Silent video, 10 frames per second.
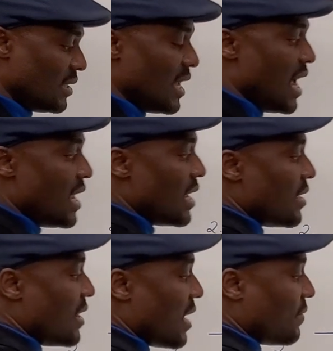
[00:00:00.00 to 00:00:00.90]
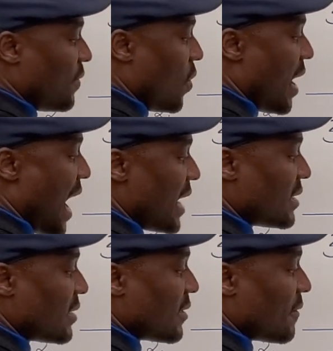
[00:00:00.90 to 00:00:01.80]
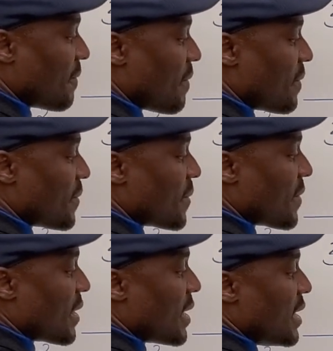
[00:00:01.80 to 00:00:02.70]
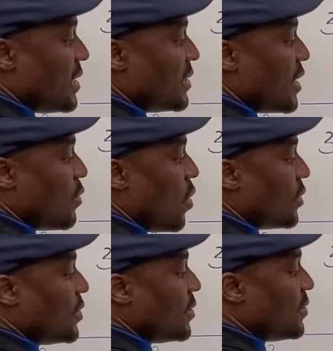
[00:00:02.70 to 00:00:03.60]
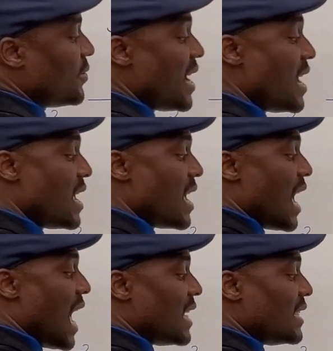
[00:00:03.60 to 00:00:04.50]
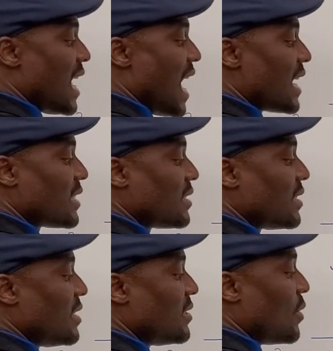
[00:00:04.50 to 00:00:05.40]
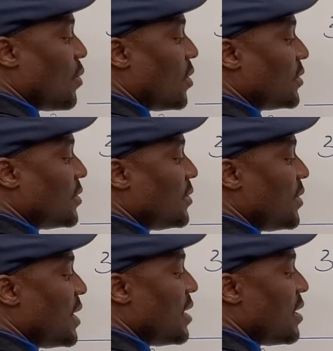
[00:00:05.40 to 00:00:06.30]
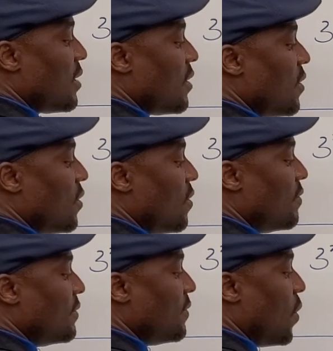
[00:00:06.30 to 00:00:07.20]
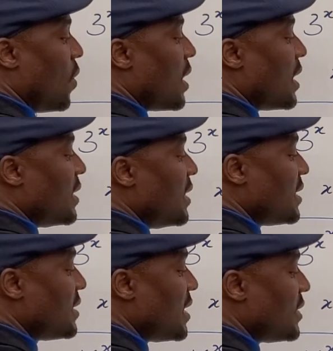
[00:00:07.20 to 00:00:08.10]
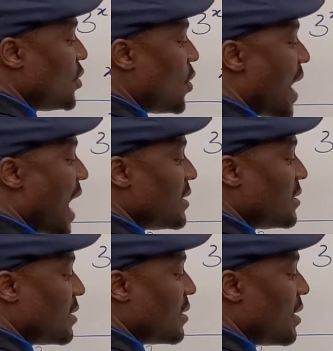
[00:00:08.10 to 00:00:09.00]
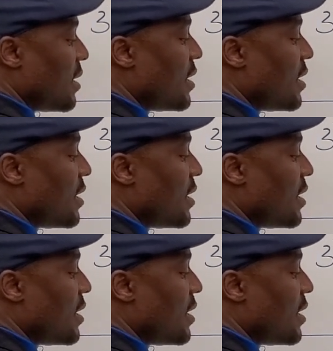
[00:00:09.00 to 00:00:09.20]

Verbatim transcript: say that 4x is equal to 3 and x is equal to 3 over 4. This is your answer.